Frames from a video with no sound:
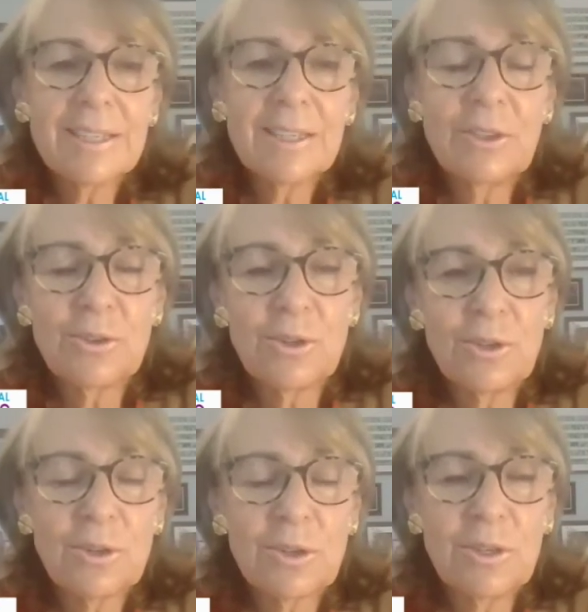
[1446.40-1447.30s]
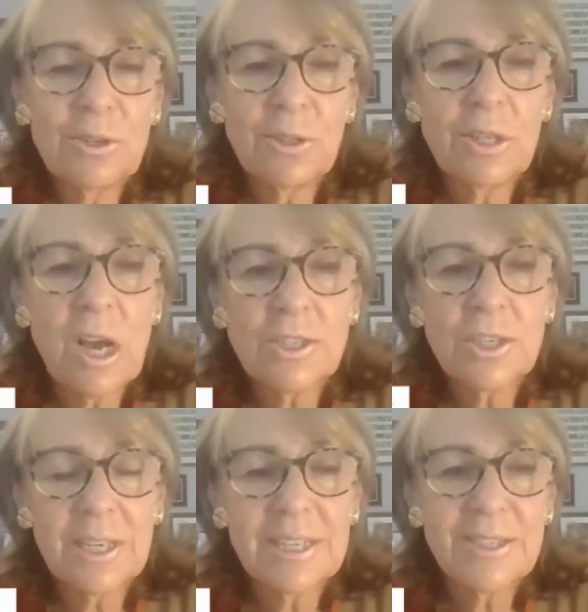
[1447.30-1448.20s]
you're
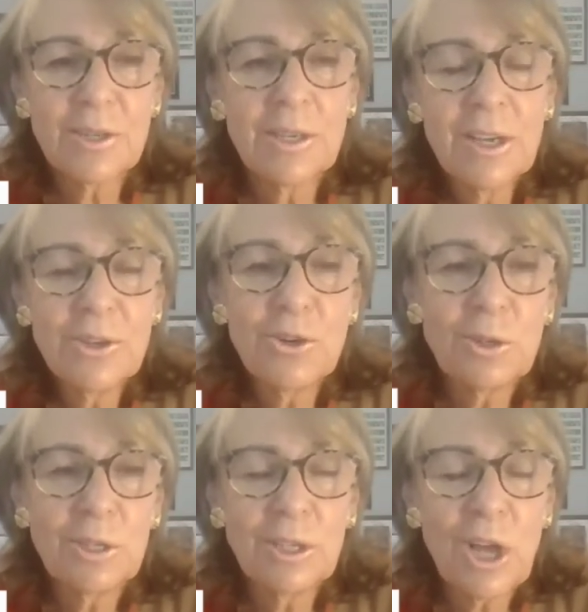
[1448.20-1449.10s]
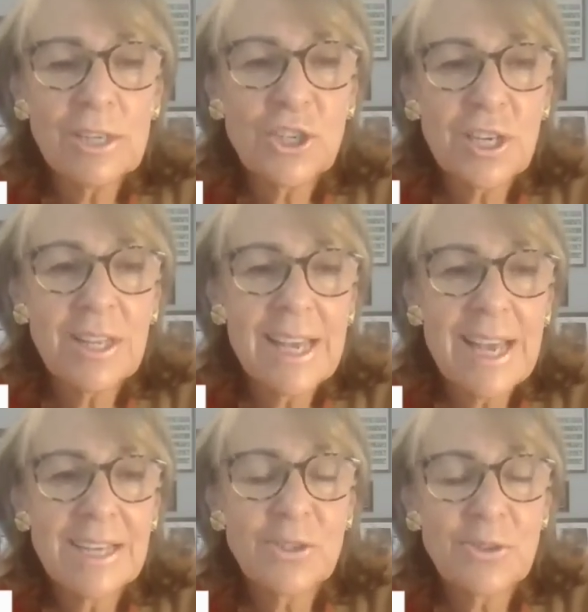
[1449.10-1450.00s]
launching the
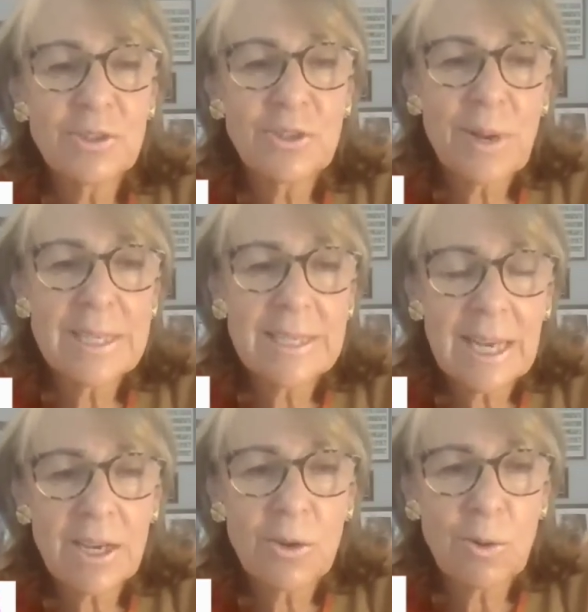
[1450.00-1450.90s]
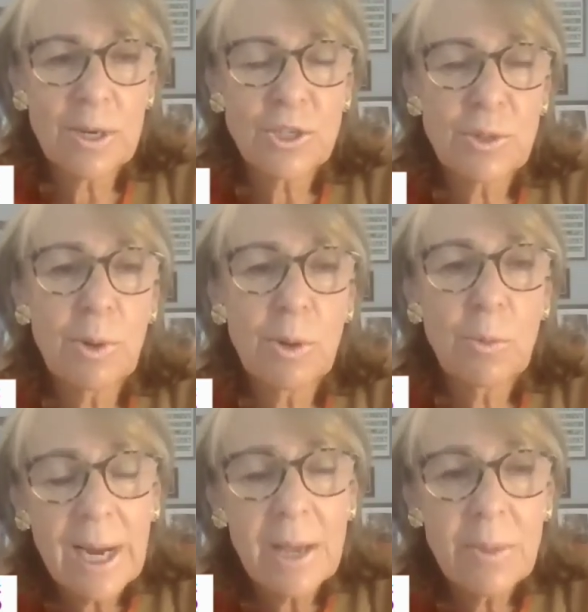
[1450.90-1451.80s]
answer into my second question. But
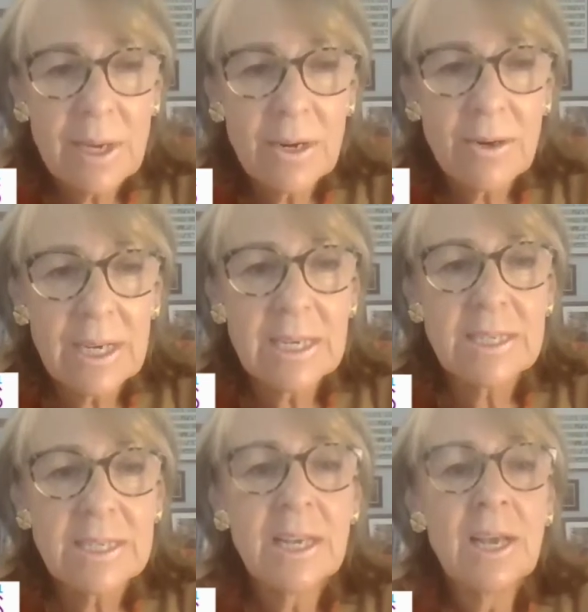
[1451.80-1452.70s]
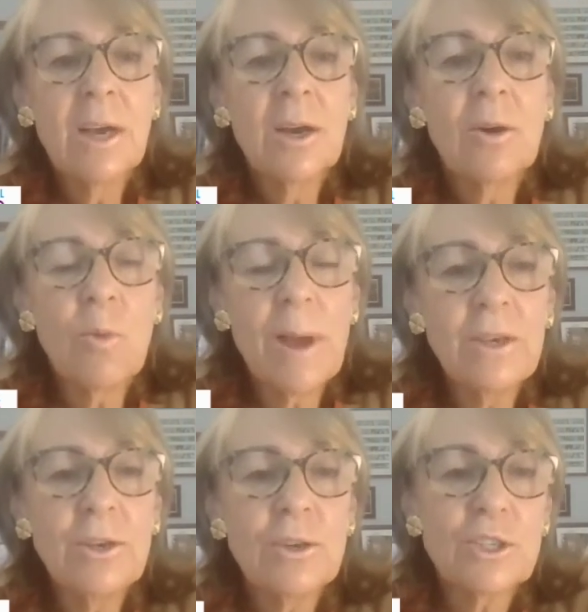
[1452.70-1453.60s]
what I'm hearing is,
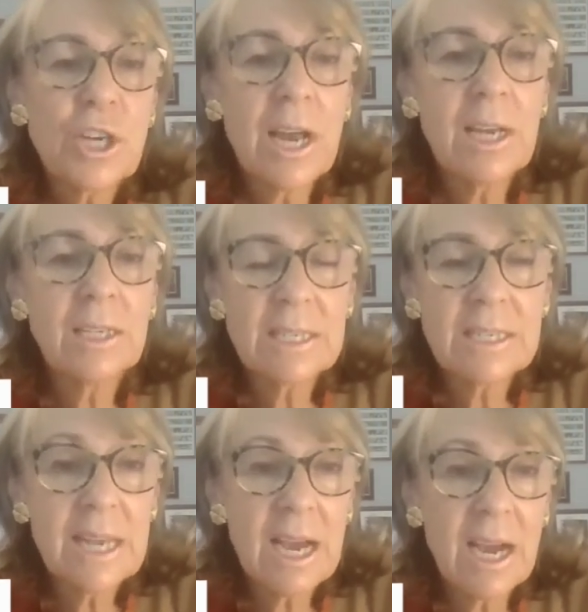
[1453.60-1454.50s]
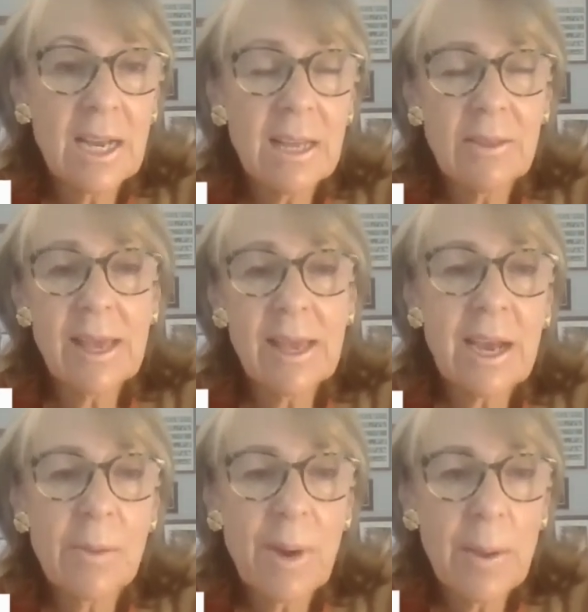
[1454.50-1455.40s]
when your child is young and they
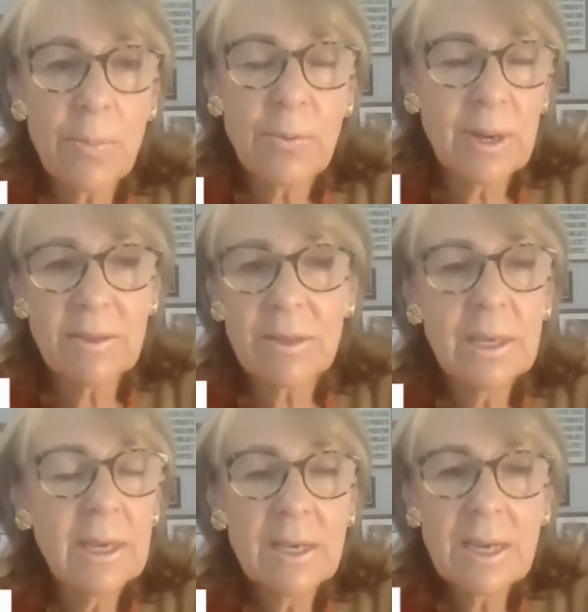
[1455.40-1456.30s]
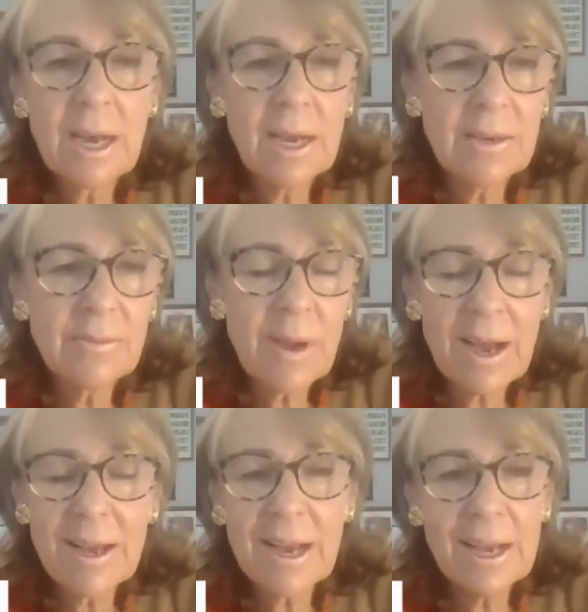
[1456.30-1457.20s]
come up with,
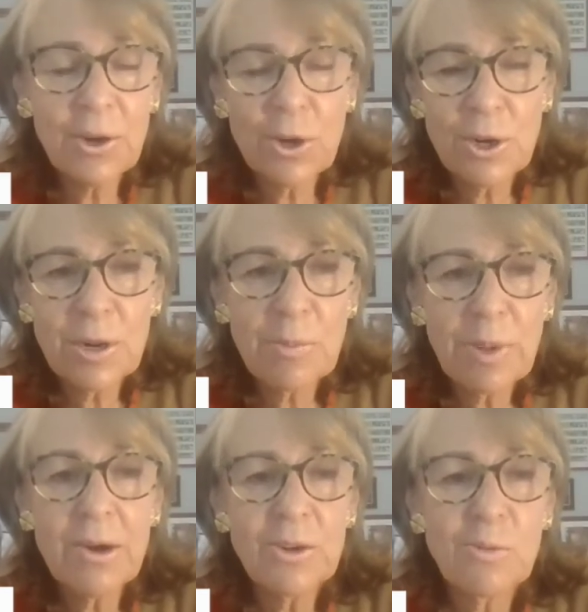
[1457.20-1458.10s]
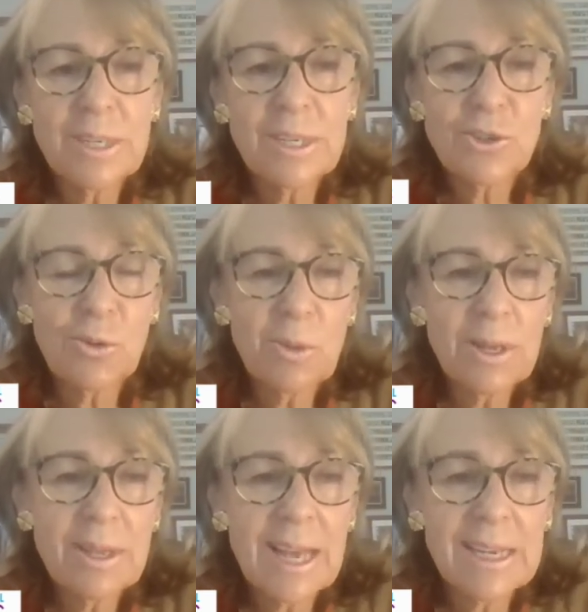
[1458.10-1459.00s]
I heard a parent once told
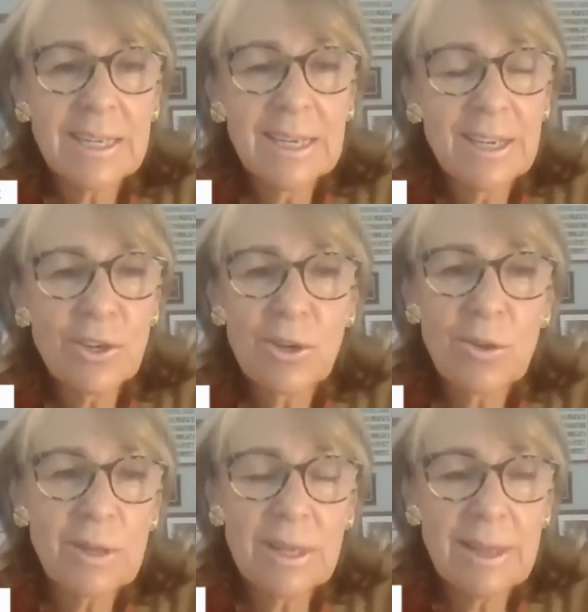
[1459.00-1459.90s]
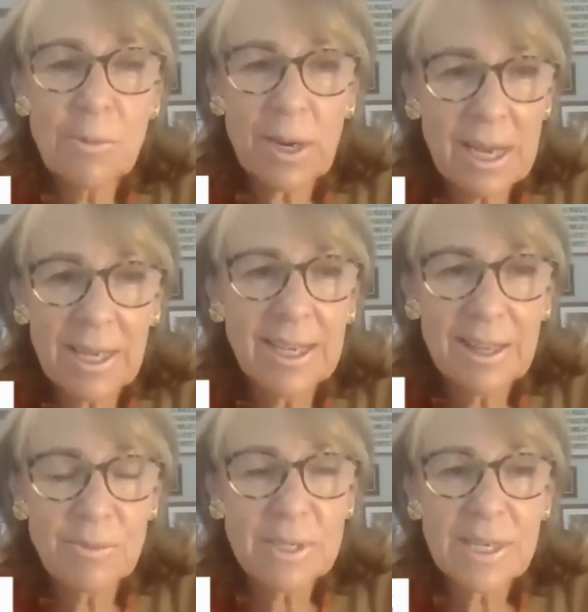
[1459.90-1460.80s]
me that, you know, they were killing
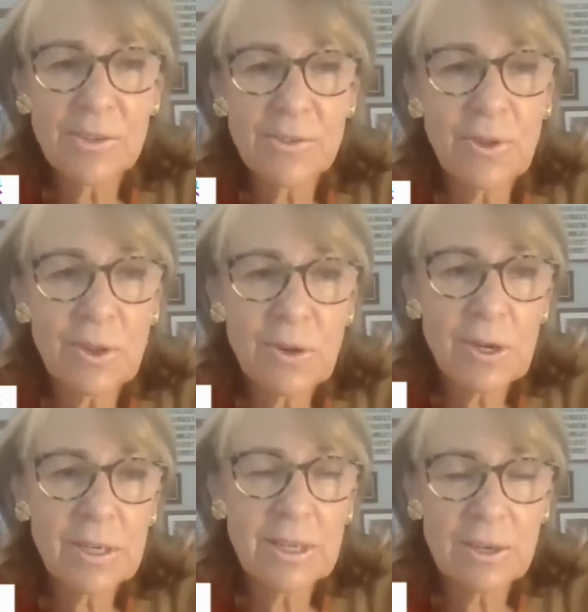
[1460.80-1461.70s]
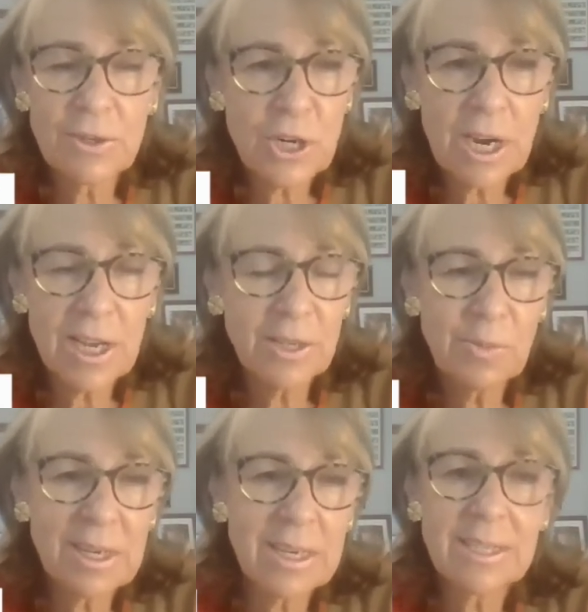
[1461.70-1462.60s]
themselves for their child
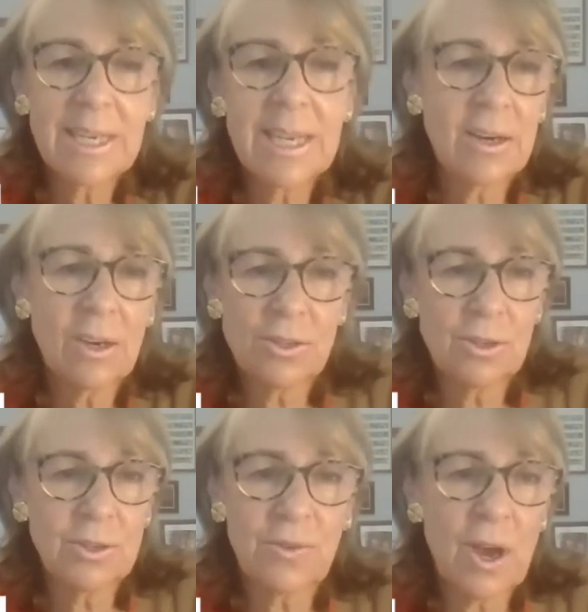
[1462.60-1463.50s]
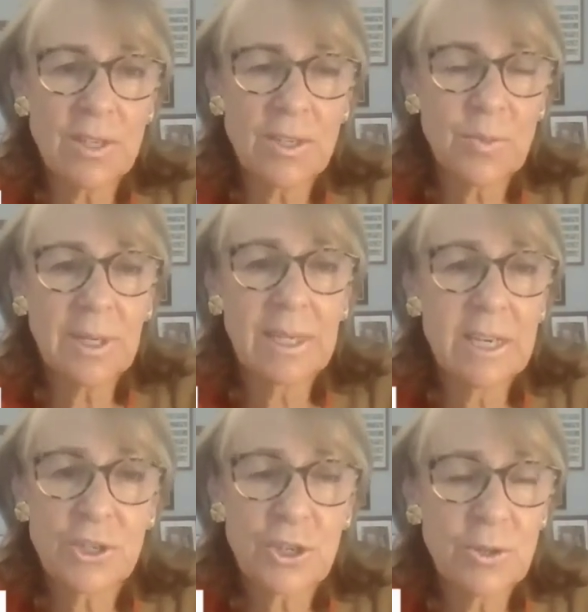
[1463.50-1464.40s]
because he had all sorts of hospital
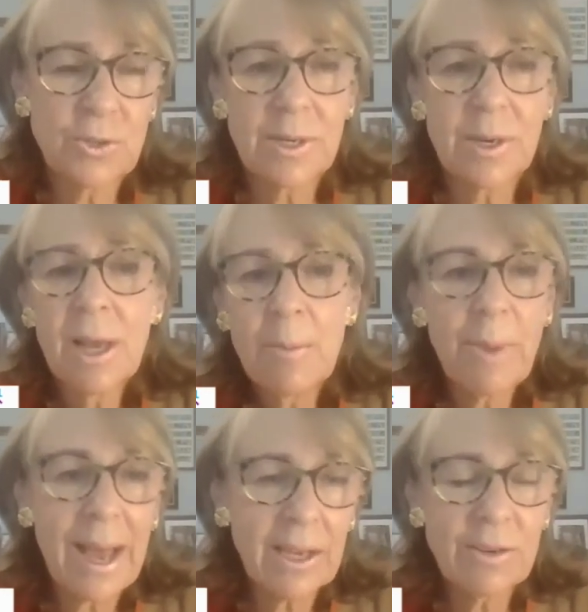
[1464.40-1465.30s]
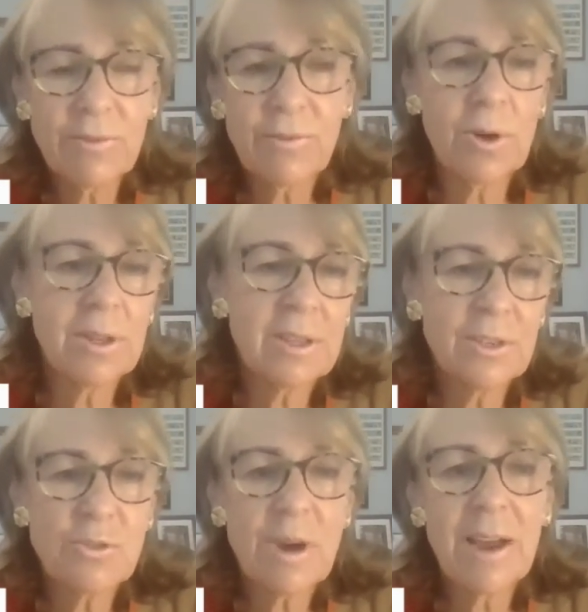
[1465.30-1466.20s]
issues and back and forth
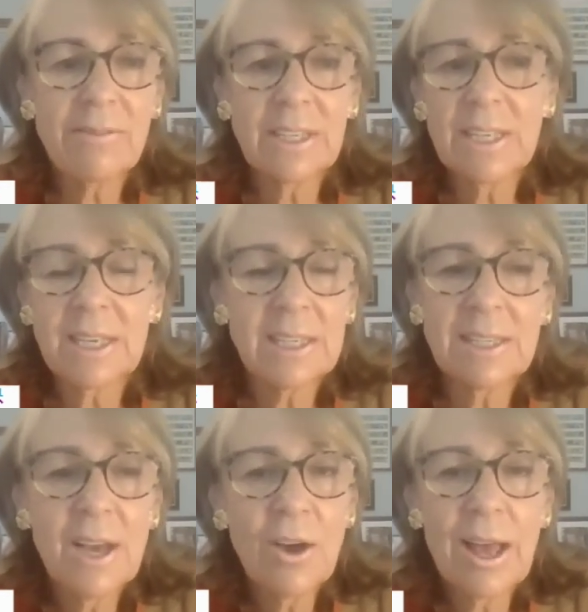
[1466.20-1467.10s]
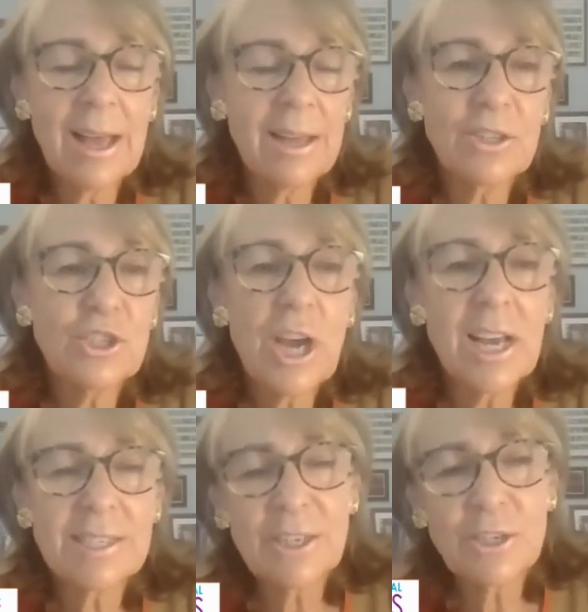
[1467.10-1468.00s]
and traveling, and the
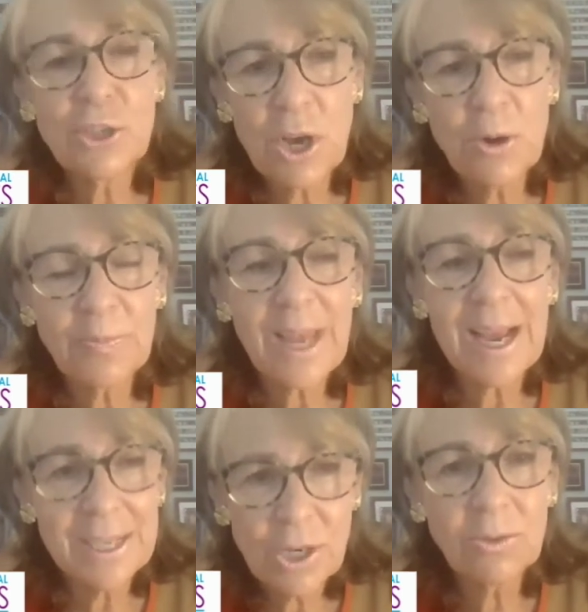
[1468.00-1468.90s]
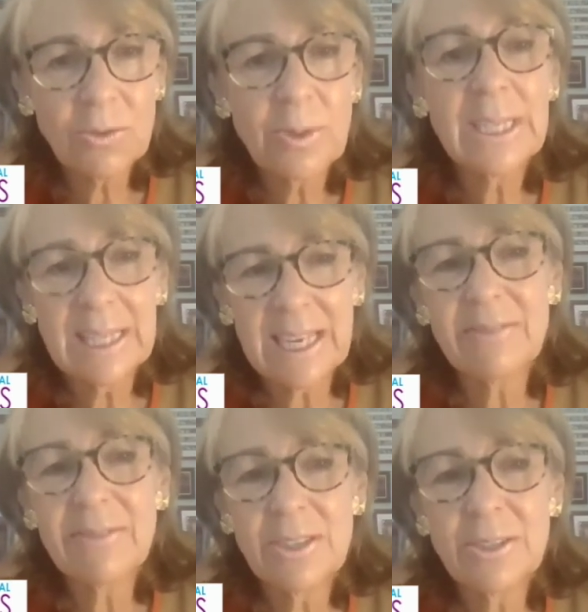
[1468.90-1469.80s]
child said, you know, I don't really
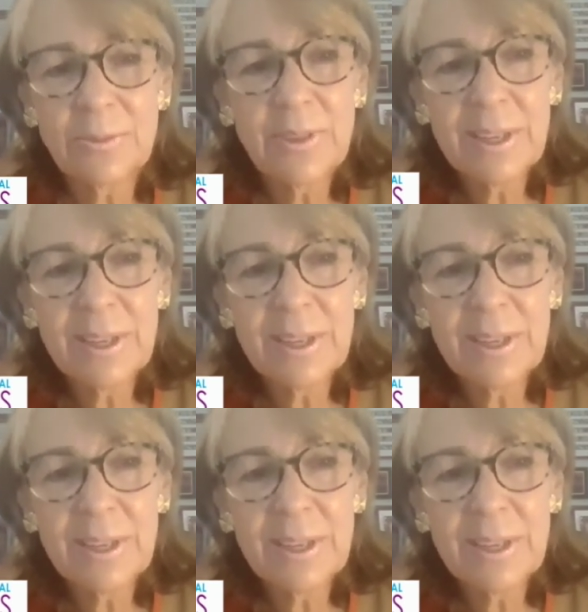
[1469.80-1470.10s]
love you.